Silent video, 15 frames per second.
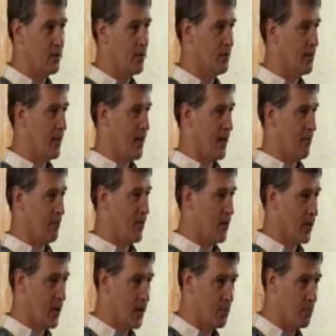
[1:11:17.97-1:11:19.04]
that they have
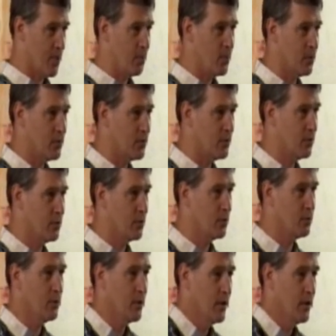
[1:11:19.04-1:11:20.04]
commitments to,